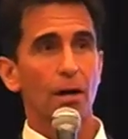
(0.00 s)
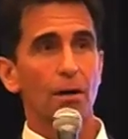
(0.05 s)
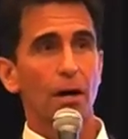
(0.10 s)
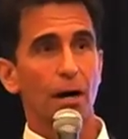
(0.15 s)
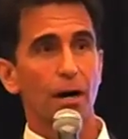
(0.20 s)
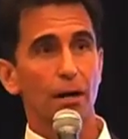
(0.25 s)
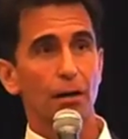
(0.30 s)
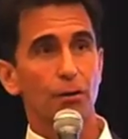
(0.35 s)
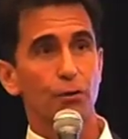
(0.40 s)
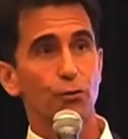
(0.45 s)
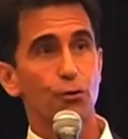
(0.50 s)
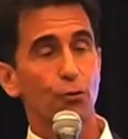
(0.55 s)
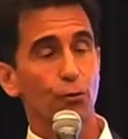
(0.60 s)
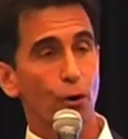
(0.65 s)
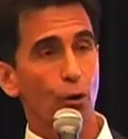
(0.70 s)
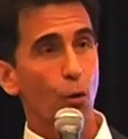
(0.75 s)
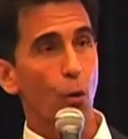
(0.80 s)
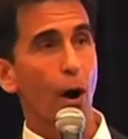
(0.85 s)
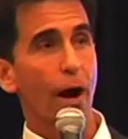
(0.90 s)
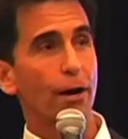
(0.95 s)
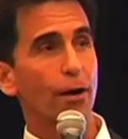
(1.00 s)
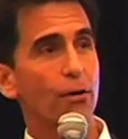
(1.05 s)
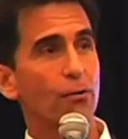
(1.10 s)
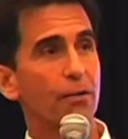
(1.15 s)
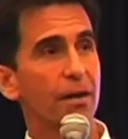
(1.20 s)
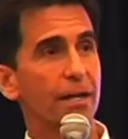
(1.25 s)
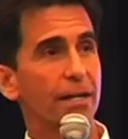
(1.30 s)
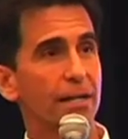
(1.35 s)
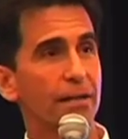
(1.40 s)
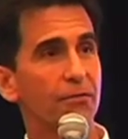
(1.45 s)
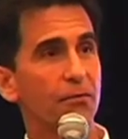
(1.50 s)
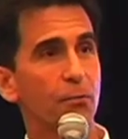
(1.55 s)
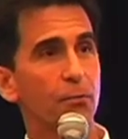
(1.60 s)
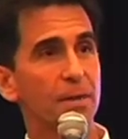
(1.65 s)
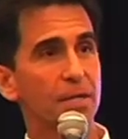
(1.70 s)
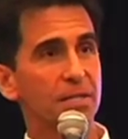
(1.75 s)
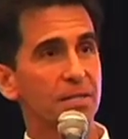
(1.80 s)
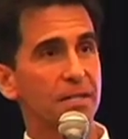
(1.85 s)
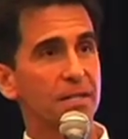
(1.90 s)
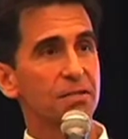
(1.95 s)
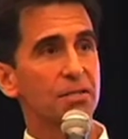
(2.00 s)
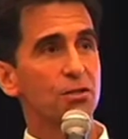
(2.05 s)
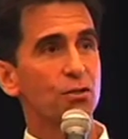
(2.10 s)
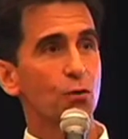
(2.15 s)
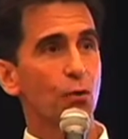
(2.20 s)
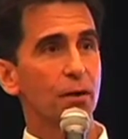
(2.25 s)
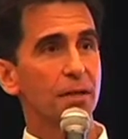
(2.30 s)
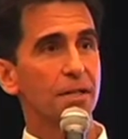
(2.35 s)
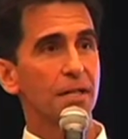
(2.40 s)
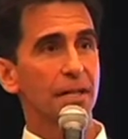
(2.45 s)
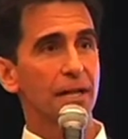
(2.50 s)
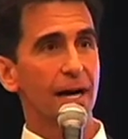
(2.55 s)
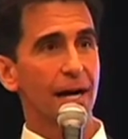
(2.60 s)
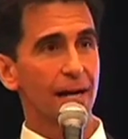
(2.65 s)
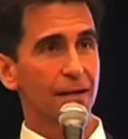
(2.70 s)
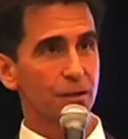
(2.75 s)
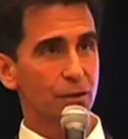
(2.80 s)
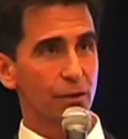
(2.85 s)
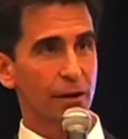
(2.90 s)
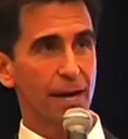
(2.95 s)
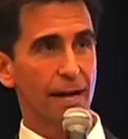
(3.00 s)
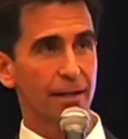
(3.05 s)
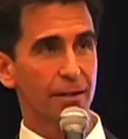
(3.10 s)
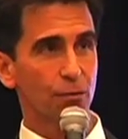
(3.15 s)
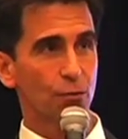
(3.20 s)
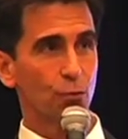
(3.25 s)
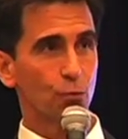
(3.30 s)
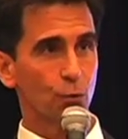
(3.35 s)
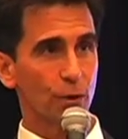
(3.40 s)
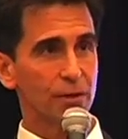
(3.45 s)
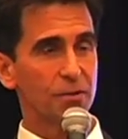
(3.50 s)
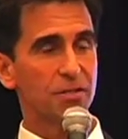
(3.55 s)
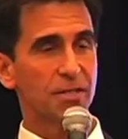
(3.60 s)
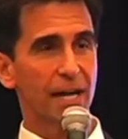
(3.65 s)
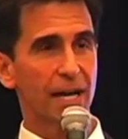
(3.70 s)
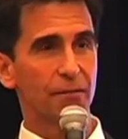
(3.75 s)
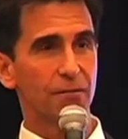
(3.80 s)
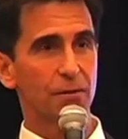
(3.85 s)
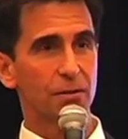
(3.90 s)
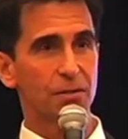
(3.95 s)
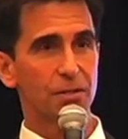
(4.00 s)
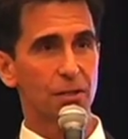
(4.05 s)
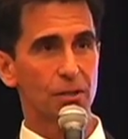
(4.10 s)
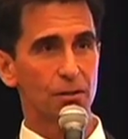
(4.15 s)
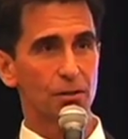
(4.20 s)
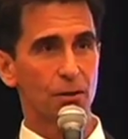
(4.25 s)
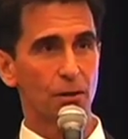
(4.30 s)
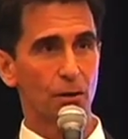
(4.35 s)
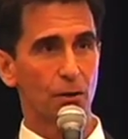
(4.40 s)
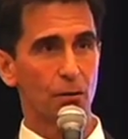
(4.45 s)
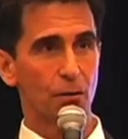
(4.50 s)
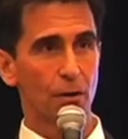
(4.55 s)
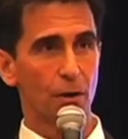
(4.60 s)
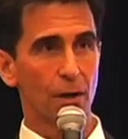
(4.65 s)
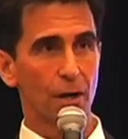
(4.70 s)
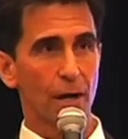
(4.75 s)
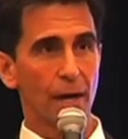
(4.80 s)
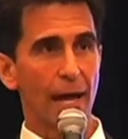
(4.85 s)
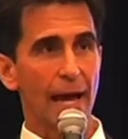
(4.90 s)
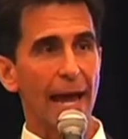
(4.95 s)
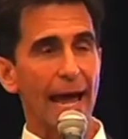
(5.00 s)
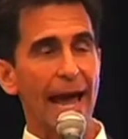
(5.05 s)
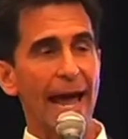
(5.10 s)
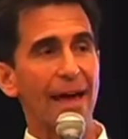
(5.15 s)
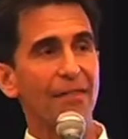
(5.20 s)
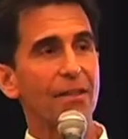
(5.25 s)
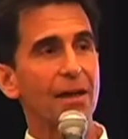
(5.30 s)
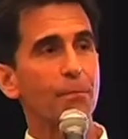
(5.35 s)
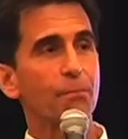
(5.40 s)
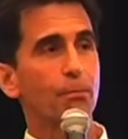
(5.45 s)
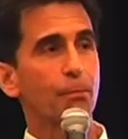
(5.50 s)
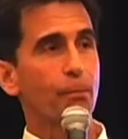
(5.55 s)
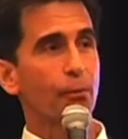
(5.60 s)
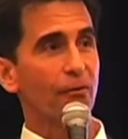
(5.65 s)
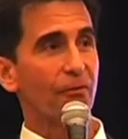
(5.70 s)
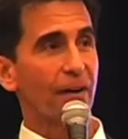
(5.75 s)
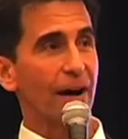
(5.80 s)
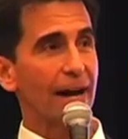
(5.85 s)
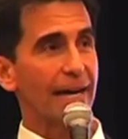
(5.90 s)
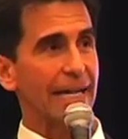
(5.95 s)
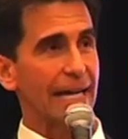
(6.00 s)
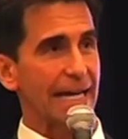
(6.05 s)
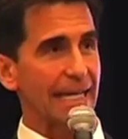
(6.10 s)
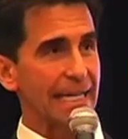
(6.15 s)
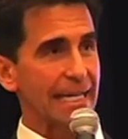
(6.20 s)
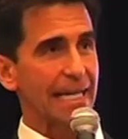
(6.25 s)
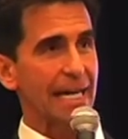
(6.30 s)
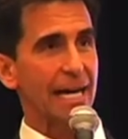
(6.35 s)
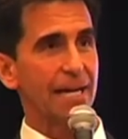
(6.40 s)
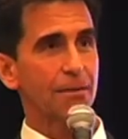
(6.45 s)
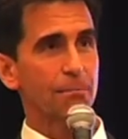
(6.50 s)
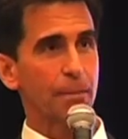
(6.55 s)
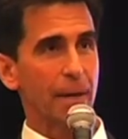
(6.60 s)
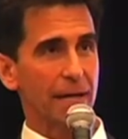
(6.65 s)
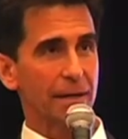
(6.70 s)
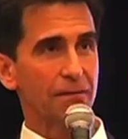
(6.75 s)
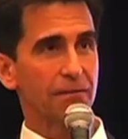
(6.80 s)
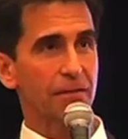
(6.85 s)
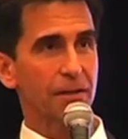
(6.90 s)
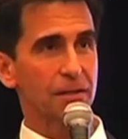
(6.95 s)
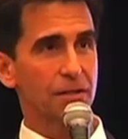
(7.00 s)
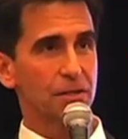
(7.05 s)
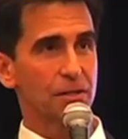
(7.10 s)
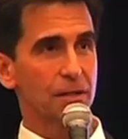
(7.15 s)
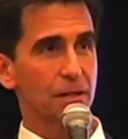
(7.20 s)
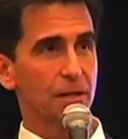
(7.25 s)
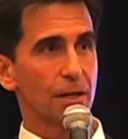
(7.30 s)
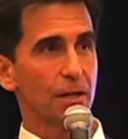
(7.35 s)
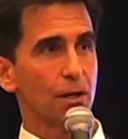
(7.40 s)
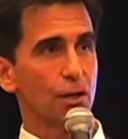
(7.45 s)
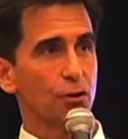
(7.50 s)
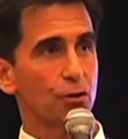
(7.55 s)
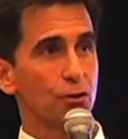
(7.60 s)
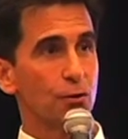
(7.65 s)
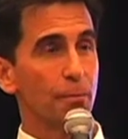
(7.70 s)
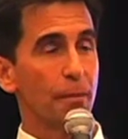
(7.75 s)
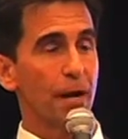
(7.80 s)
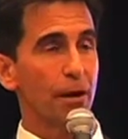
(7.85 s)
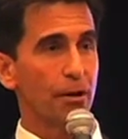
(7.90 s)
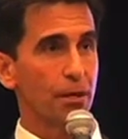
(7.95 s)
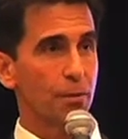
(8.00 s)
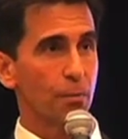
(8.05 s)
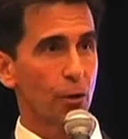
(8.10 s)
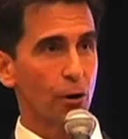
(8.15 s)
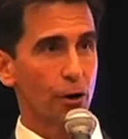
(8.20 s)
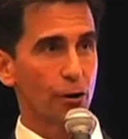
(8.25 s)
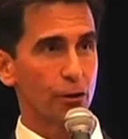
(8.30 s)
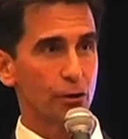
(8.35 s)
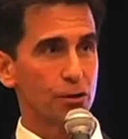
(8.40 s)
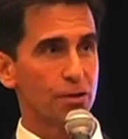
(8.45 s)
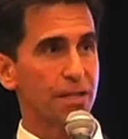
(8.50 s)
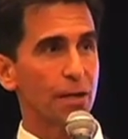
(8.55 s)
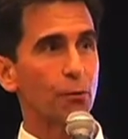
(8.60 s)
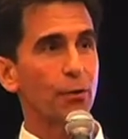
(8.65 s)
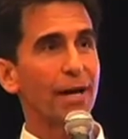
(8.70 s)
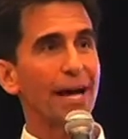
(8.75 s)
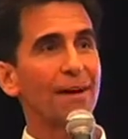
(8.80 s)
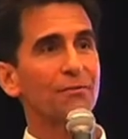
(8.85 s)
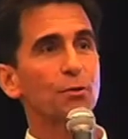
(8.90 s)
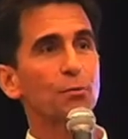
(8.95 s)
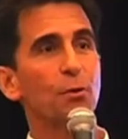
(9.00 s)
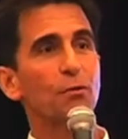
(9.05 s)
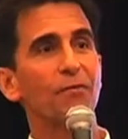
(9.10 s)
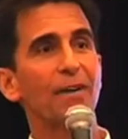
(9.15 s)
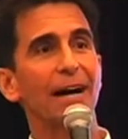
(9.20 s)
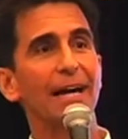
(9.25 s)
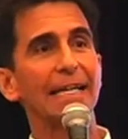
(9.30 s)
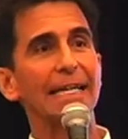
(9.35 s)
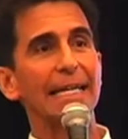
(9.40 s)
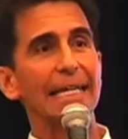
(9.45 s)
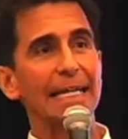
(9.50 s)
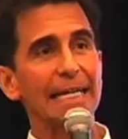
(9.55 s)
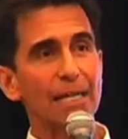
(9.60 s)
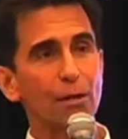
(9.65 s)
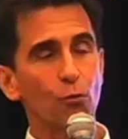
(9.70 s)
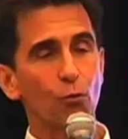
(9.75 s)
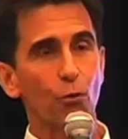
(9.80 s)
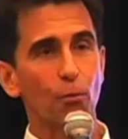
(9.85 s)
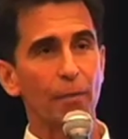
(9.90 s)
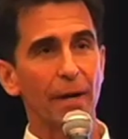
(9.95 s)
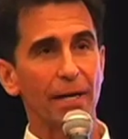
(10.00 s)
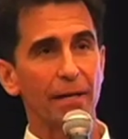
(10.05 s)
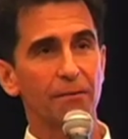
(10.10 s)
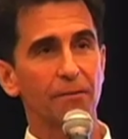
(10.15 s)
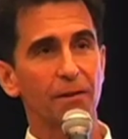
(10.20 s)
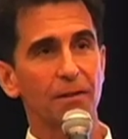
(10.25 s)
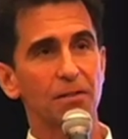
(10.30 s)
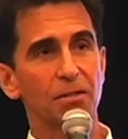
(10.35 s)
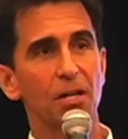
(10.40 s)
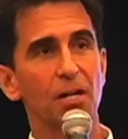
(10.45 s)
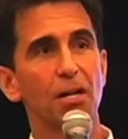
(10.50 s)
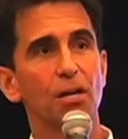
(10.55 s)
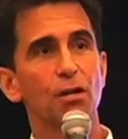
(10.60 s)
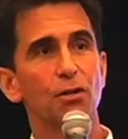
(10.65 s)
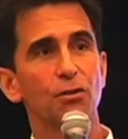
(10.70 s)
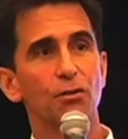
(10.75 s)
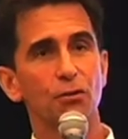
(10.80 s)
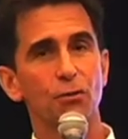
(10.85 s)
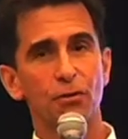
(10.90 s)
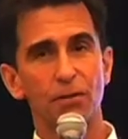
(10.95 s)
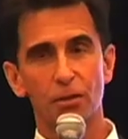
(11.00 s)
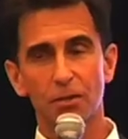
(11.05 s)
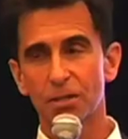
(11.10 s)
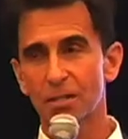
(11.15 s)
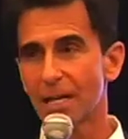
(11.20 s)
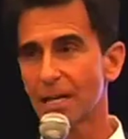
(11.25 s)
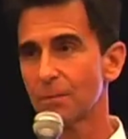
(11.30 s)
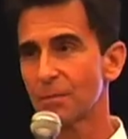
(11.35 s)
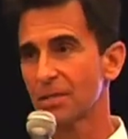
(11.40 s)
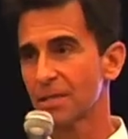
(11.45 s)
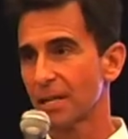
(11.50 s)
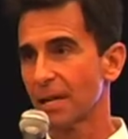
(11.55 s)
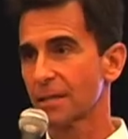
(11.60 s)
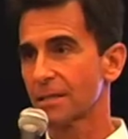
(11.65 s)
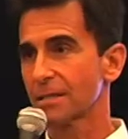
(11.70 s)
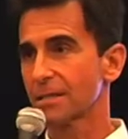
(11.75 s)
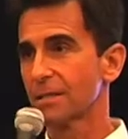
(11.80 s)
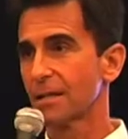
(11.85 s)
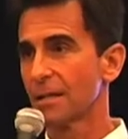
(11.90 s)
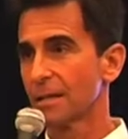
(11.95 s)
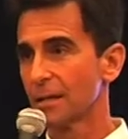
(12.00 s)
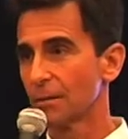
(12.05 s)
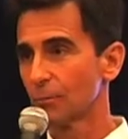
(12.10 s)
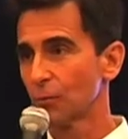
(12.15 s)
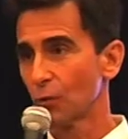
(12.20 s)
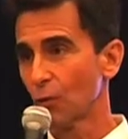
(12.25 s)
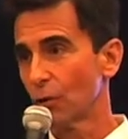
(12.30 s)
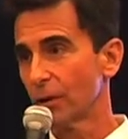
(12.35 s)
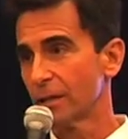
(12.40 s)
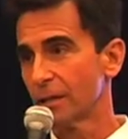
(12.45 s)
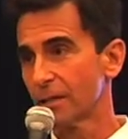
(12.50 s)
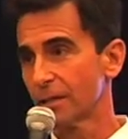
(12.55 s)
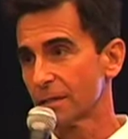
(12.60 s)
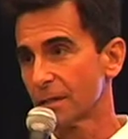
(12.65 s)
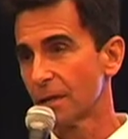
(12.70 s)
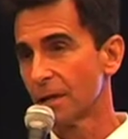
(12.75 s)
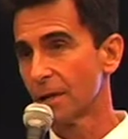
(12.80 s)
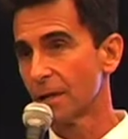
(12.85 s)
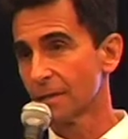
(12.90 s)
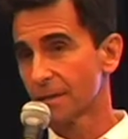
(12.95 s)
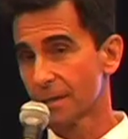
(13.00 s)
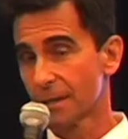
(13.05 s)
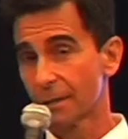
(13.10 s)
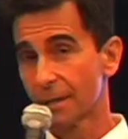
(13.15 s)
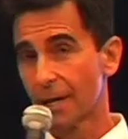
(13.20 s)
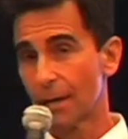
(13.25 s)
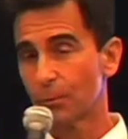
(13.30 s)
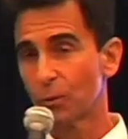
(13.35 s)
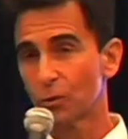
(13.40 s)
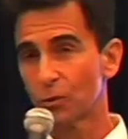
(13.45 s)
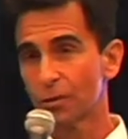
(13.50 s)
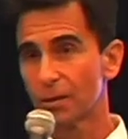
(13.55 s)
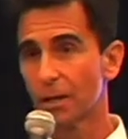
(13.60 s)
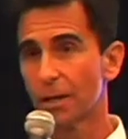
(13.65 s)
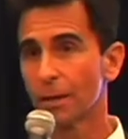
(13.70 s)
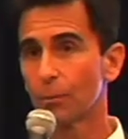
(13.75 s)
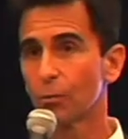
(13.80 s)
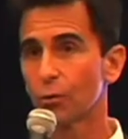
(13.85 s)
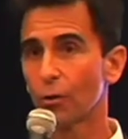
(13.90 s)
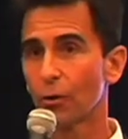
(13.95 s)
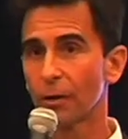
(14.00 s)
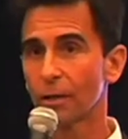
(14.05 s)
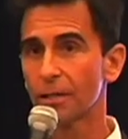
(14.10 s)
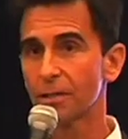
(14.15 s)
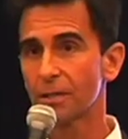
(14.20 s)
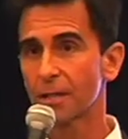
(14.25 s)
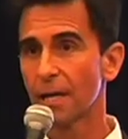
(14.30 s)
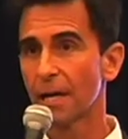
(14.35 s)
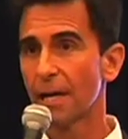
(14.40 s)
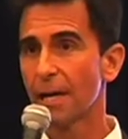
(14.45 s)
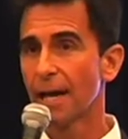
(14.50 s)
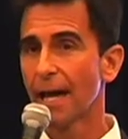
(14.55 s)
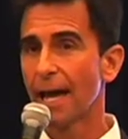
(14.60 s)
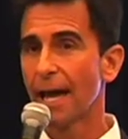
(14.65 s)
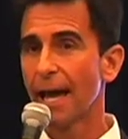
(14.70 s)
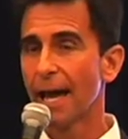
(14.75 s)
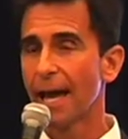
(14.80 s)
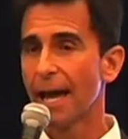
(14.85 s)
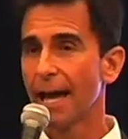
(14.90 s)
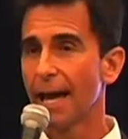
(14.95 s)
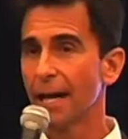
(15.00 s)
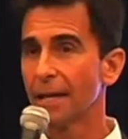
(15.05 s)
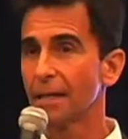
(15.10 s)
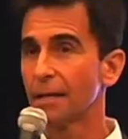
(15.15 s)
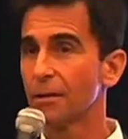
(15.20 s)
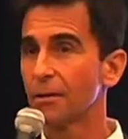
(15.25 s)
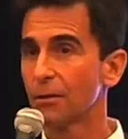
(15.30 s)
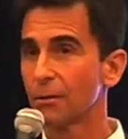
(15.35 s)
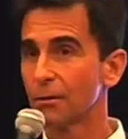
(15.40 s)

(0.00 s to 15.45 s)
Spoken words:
to require that if a business is going to contract with San Francisco and they provide any kind of benefits to married partners, they would have to provide equal benefits to their same-sex employees, couple employees. And